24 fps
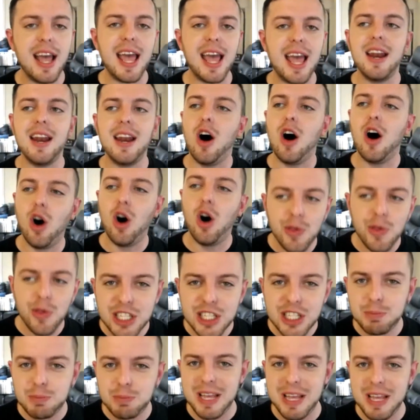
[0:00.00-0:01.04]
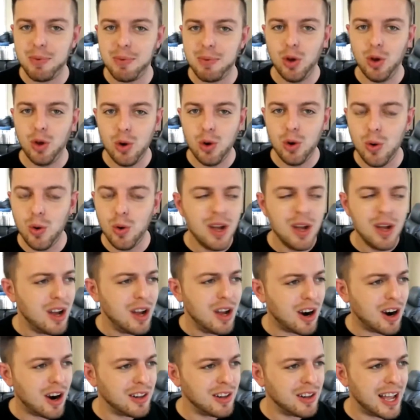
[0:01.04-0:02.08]
And all these people who
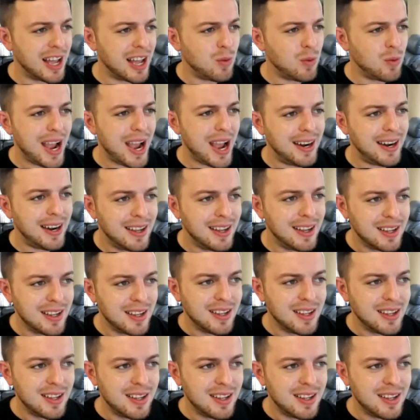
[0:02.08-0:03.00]
are like, wait,